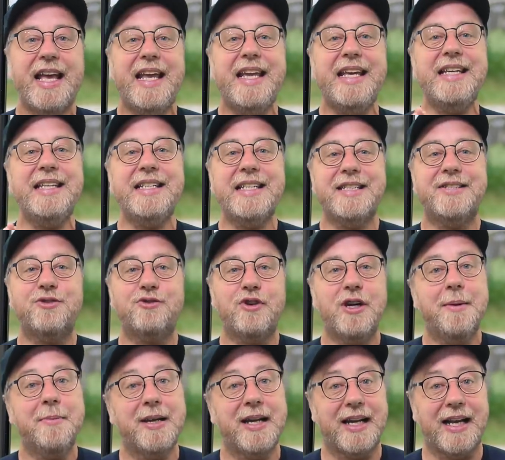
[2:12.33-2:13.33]

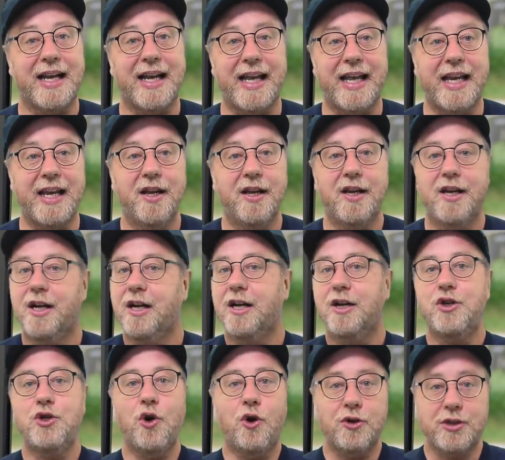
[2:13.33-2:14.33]
indiscriminately,
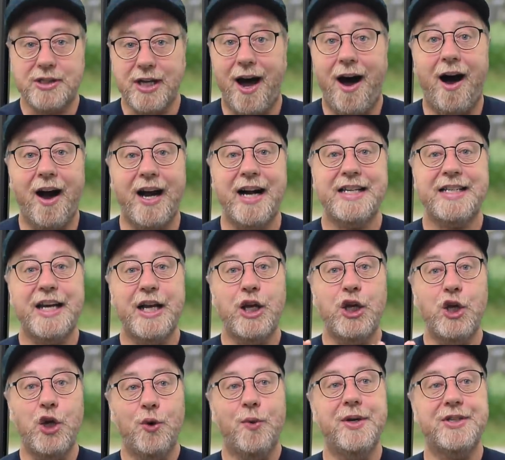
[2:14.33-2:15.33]
not targeting
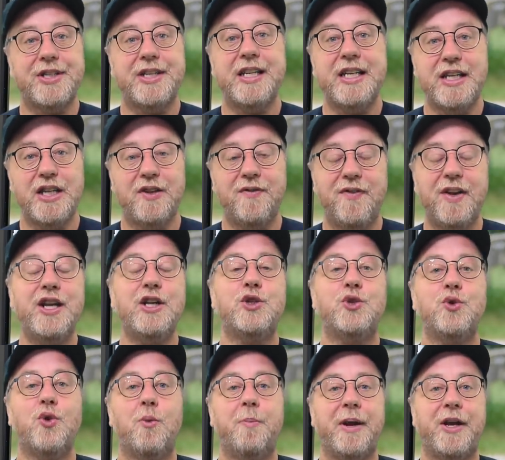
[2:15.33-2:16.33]
you as an
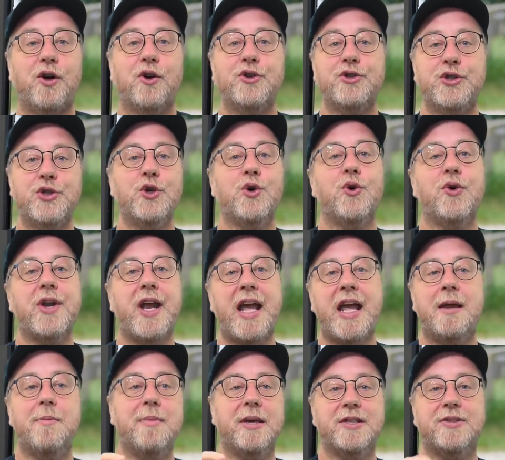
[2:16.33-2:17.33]
individual because your
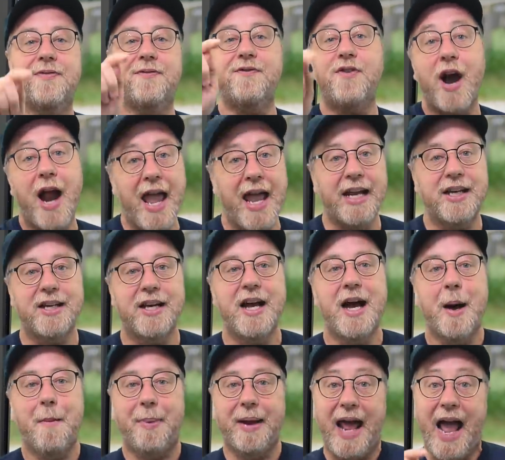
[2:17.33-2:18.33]
name is Fred,
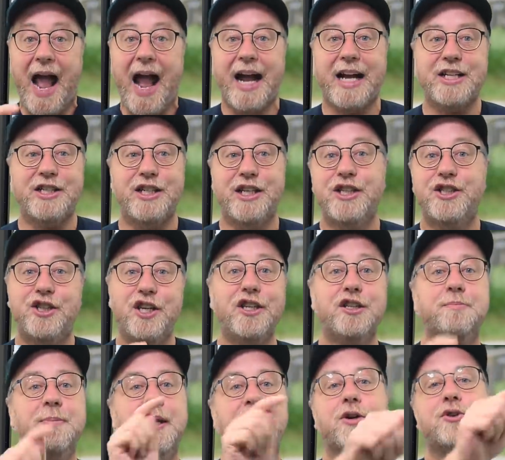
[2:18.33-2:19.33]
but actually
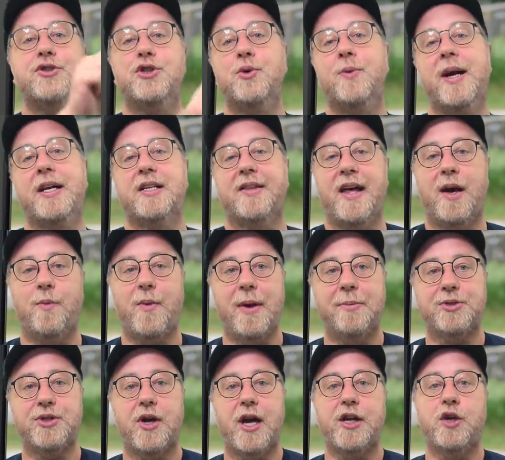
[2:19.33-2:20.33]
just because you went to that
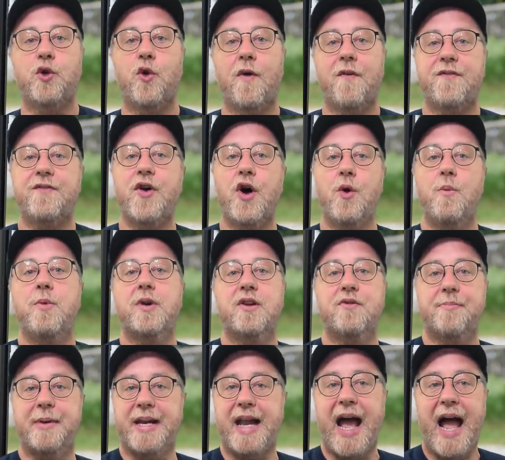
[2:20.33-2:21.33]
website, your phone would
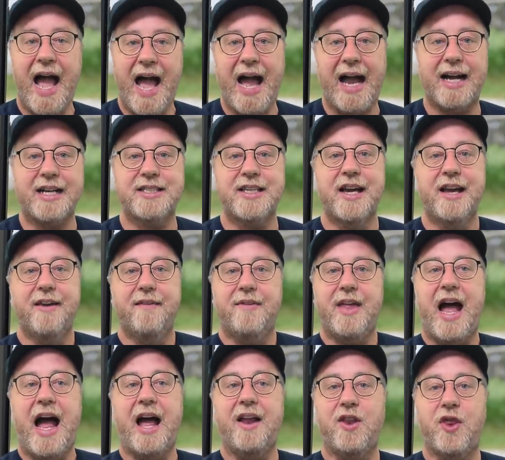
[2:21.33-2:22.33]
have been hacked,
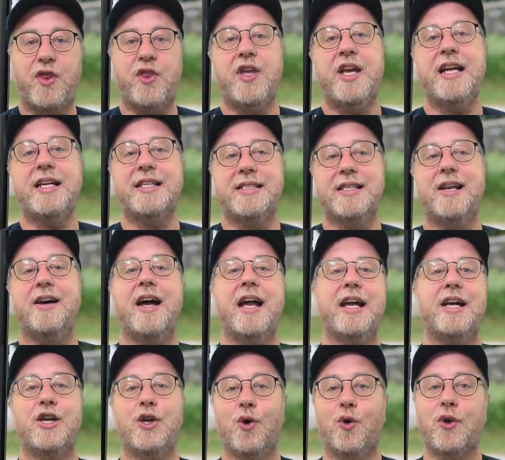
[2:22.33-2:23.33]
and things
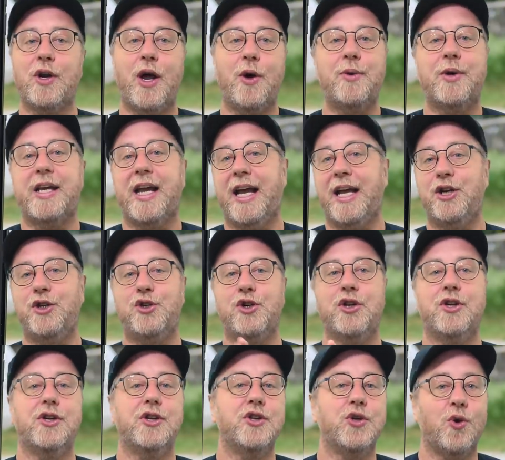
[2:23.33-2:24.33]
like your
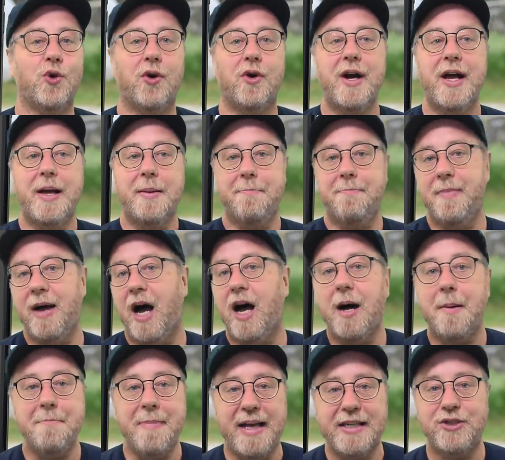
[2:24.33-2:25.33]
location and your
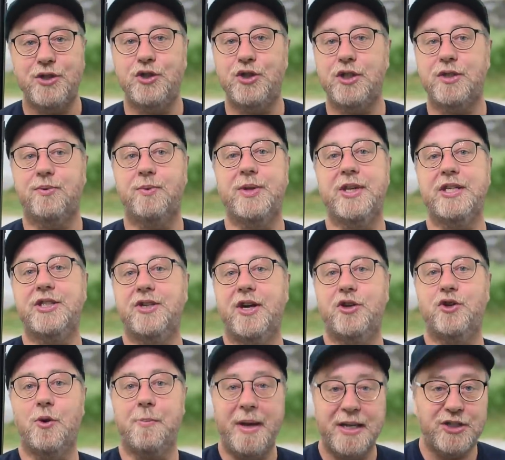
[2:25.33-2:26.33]
uh, messages with
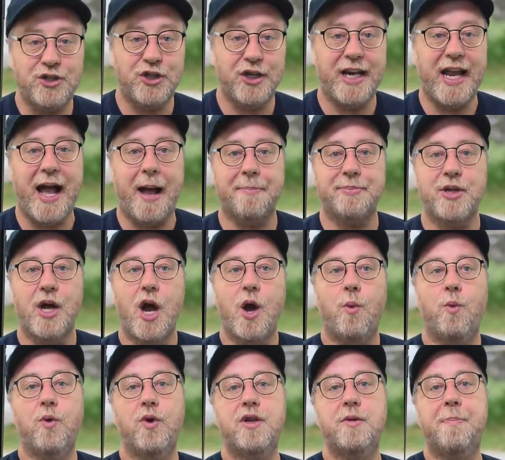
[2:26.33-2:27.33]
inside your messaging apps
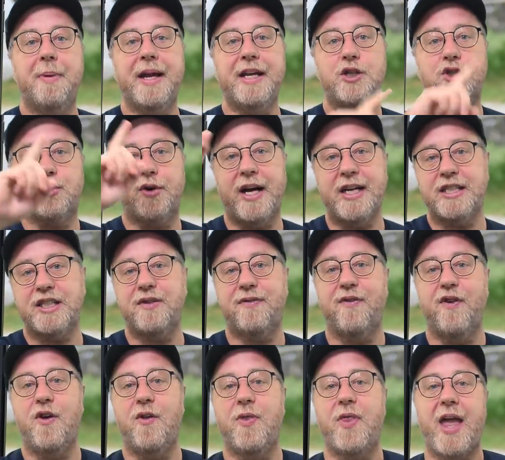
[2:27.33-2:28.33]
would be
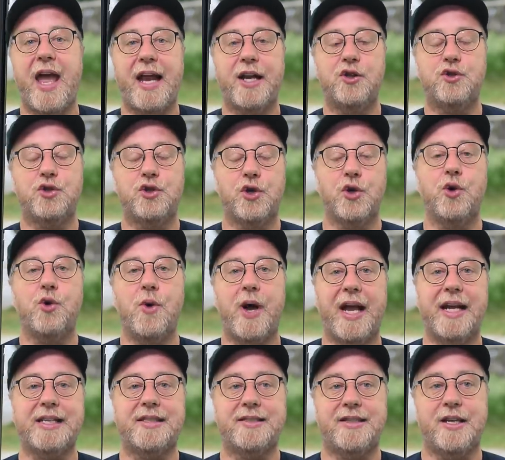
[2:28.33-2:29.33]
transferred then to
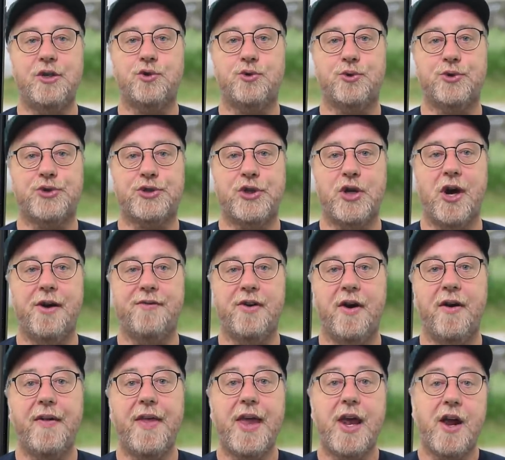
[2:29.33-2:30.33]
a central
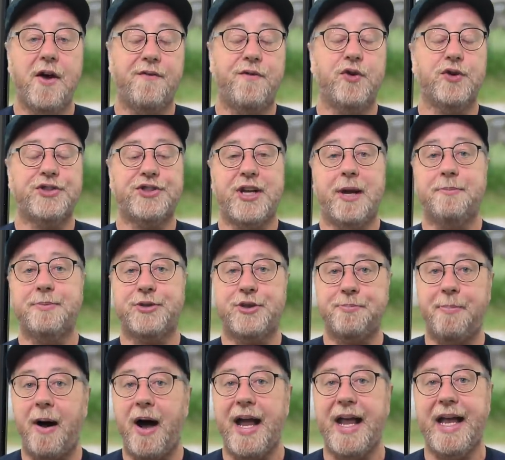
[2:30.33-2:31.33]
server for some
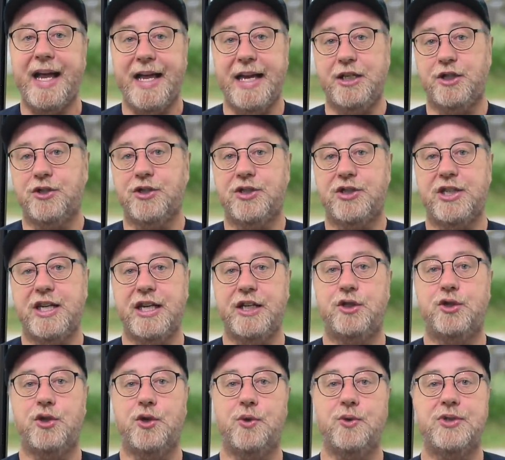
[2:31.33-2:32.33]
spy agency
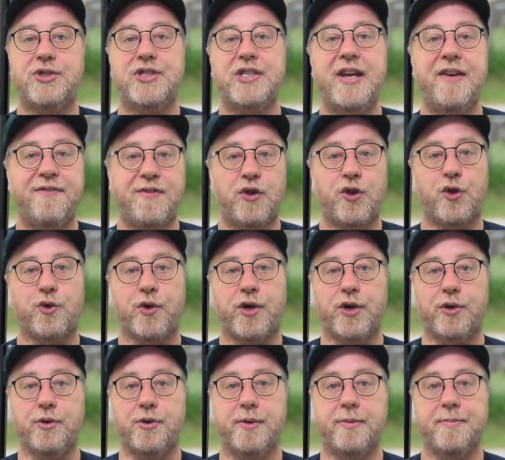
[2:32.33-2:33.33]
to sift
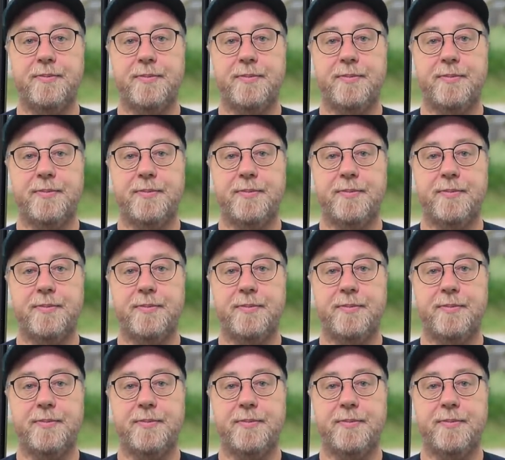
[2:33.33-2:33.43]
through.